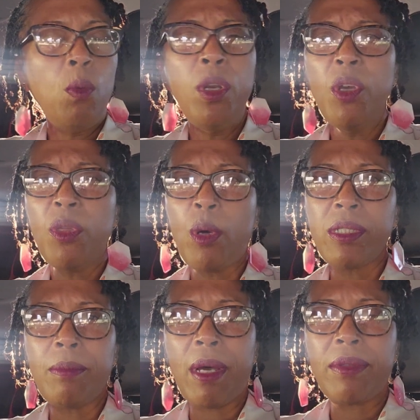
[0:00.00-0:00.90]
What are your
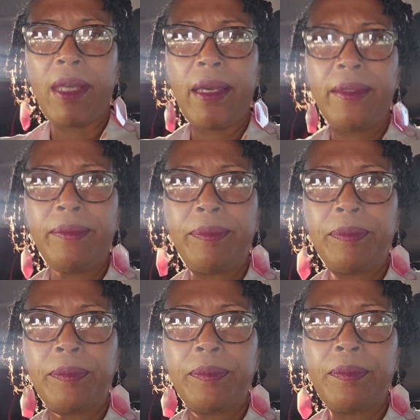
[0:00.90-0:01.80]
thoughts about that?
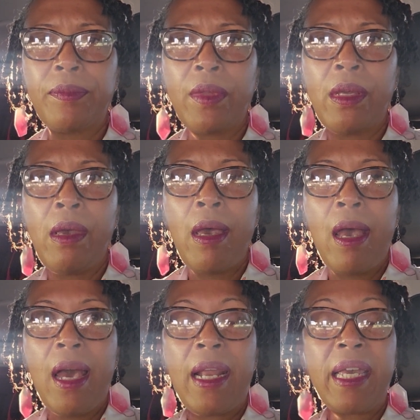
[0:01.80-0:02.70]

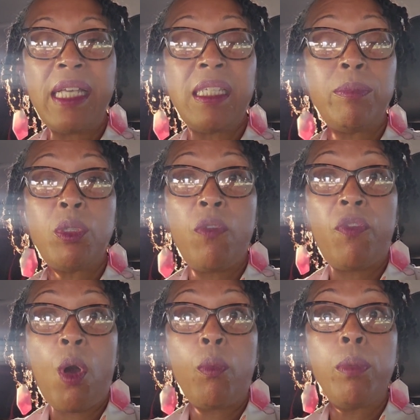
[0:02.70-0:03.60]
And I guess I'm so
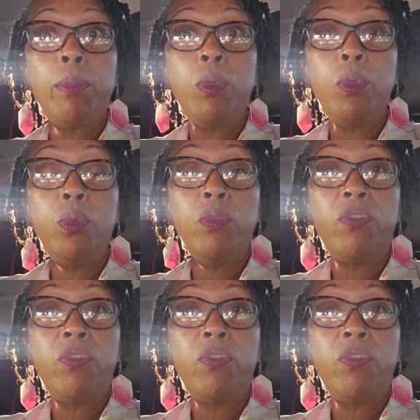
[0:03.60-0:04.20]
far removed